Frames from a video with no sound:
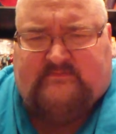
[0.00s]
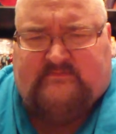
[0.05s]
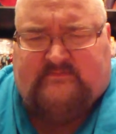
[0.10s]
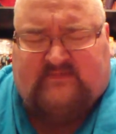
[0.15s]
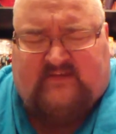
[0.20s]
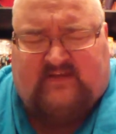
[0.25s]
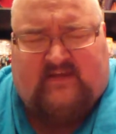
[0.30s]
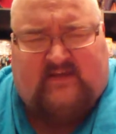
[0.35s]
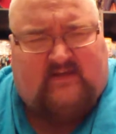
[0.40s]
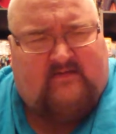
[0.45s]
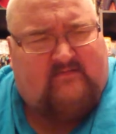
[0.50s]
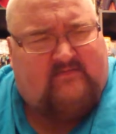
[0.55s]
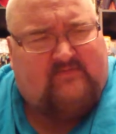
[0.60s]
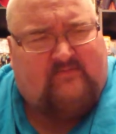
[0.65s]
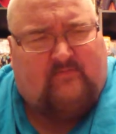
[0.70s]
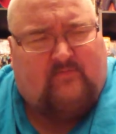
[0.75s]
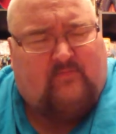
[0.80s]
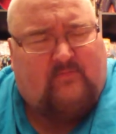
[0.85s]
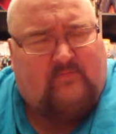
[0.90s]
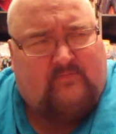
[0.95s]
but, yeah, it was
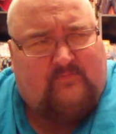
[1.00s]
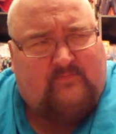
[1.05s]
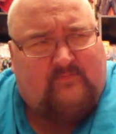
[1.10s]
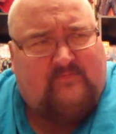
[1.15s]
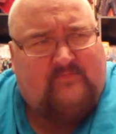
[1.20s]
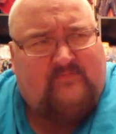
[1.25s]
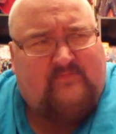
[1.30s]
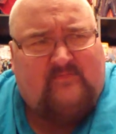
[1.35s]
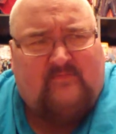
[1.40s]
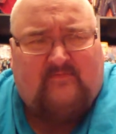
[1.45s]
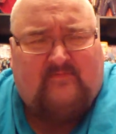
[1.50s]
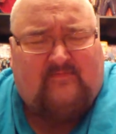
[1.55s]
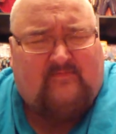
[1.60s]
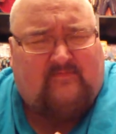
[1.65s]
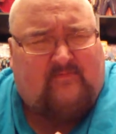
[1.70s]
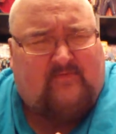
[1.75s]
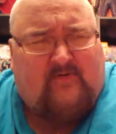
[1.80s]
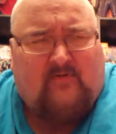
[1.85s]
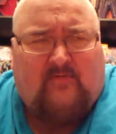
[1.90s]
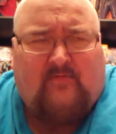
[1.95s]
real,
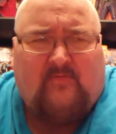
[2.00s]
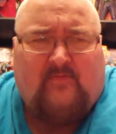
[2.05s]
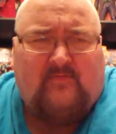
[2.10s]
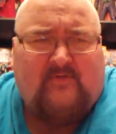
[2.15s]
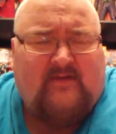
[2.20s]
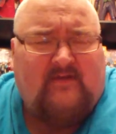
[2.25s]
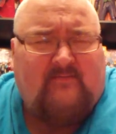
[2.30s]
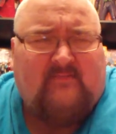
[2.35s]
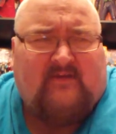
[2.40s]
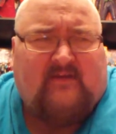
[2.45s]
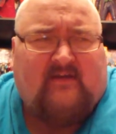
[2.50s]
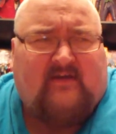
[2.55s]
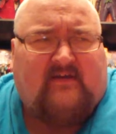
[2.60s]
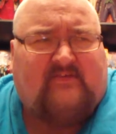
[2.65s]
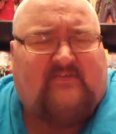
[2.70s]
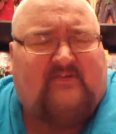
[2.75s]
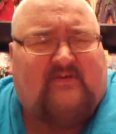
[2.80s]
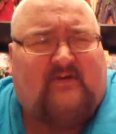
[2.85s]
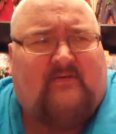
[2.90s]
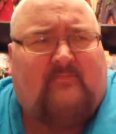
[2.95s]
real, hit me like a
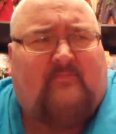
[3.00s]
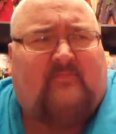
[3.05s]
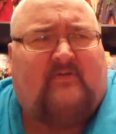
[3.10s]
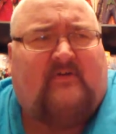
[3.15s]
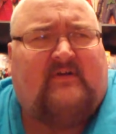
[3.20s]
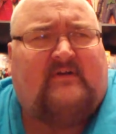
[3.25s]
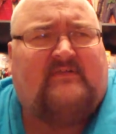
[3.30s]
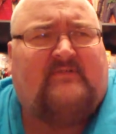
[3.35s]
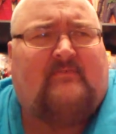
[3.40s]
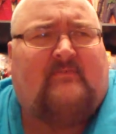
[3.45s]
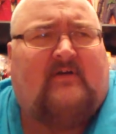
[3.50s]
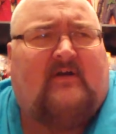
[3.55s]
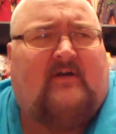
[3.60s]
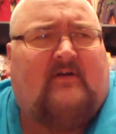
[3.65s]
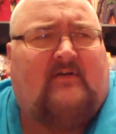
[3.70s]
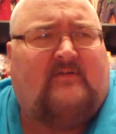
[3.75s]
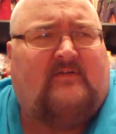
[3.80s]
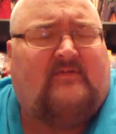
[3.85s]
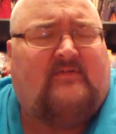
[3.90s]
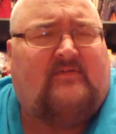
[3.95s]
ton of bricks when I
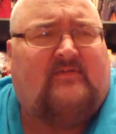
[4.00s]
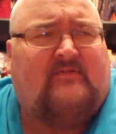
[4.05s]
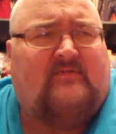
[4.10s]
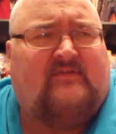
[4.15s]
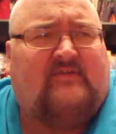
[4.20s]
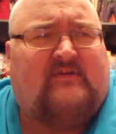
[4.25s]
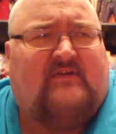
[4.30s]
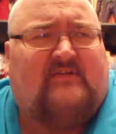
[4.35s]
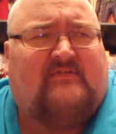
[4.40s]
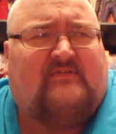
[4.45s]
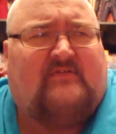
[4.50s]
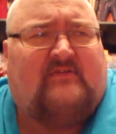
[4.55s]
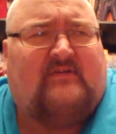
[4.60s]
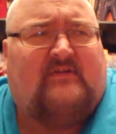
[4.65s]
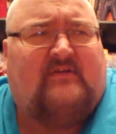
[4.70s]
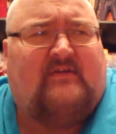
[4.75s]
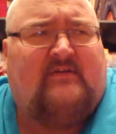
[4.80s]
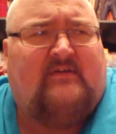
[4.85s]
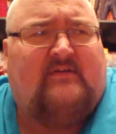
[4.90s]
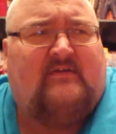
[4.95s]
heard the news
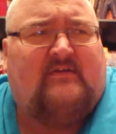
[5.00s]
yesterday.